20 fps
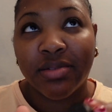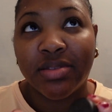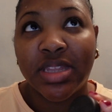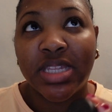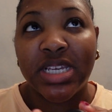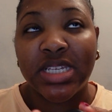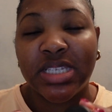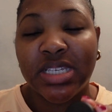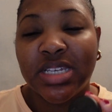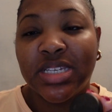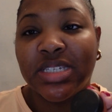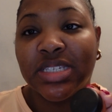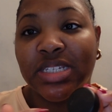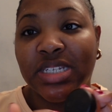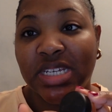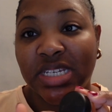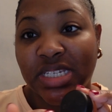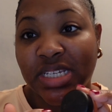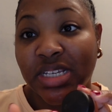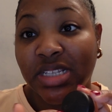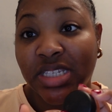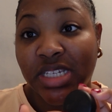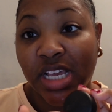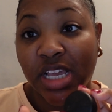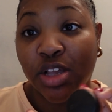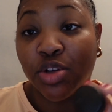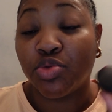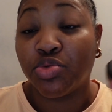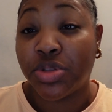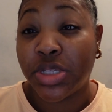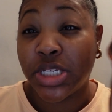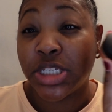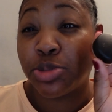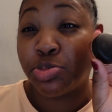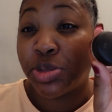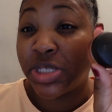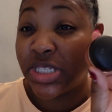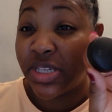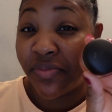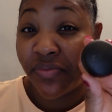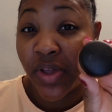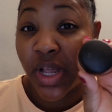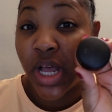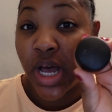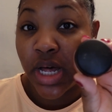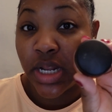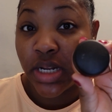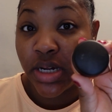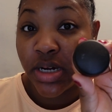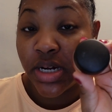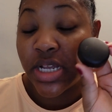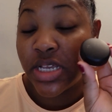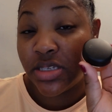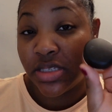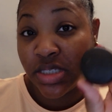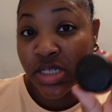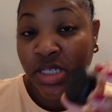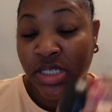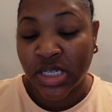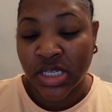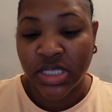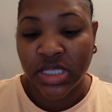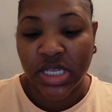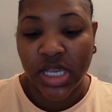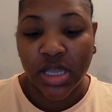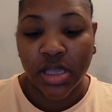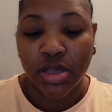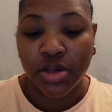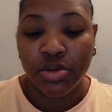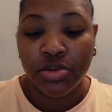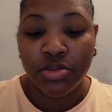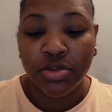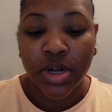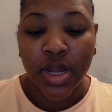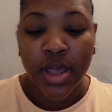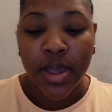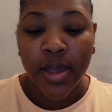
This is discontinued. This specific color is discontinued.